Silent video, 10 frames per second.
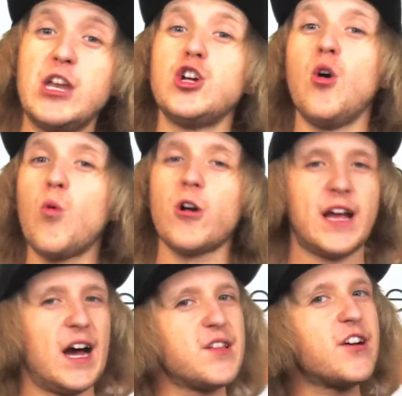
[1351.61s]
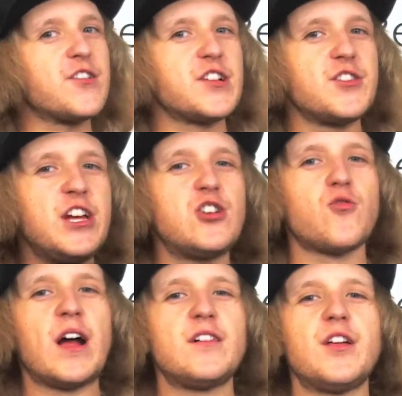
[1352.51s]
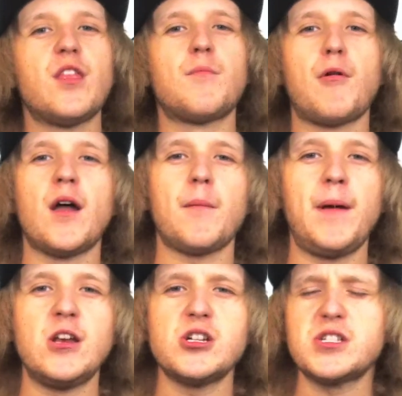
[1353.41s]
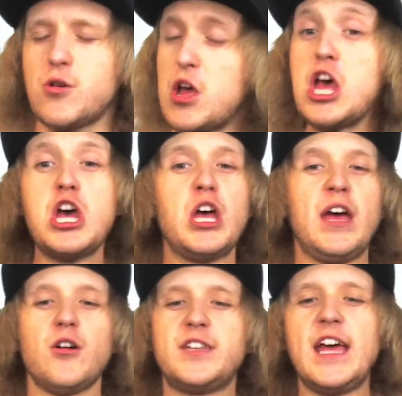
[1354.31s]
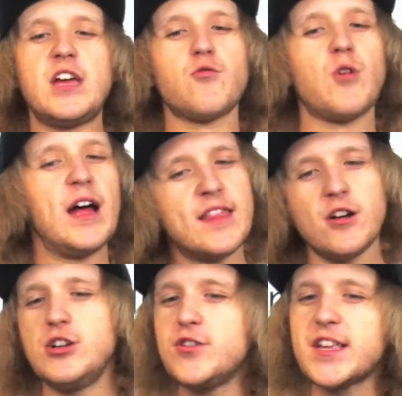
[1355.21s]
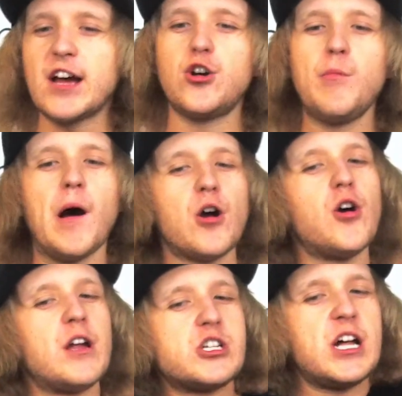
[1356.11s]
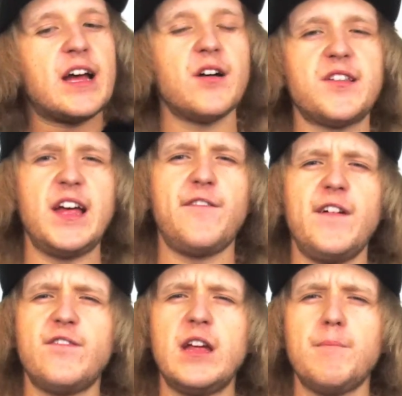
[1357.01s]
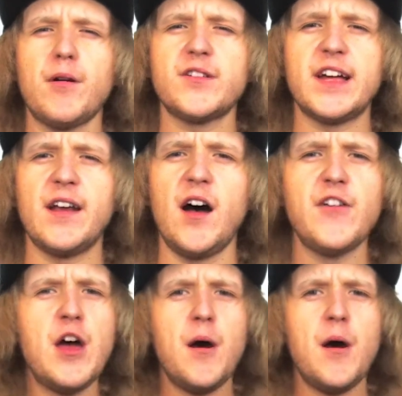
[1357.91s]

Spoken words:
And don't worry, guys, there is a link directly to the product pages, so it'll take you right there. Use that coupon code at checkout, save 15% off.